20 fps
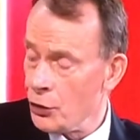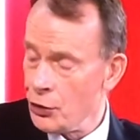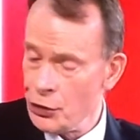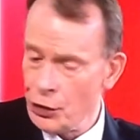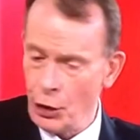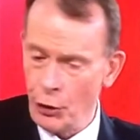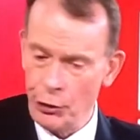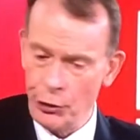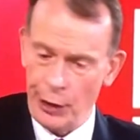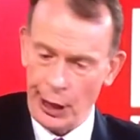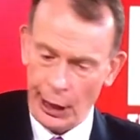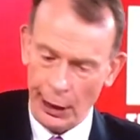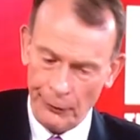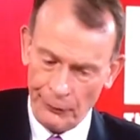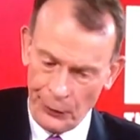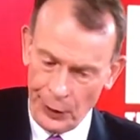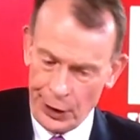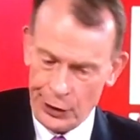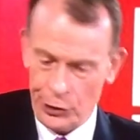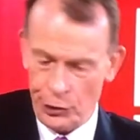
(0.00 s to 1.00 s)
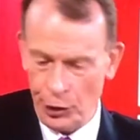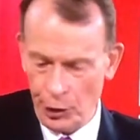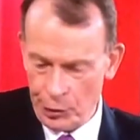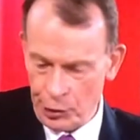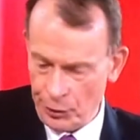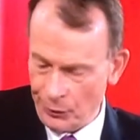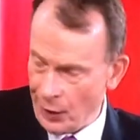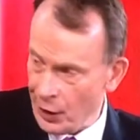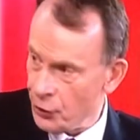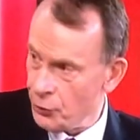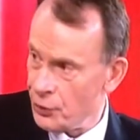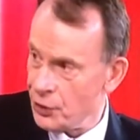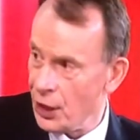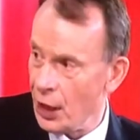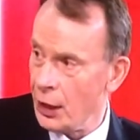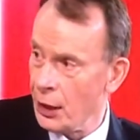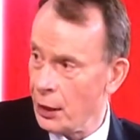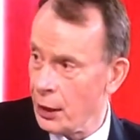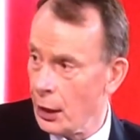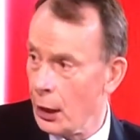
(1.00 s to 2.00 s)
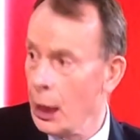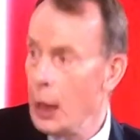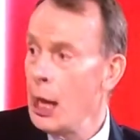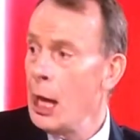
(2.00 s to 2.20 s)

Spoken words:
So you get a first dose of AstraZeneca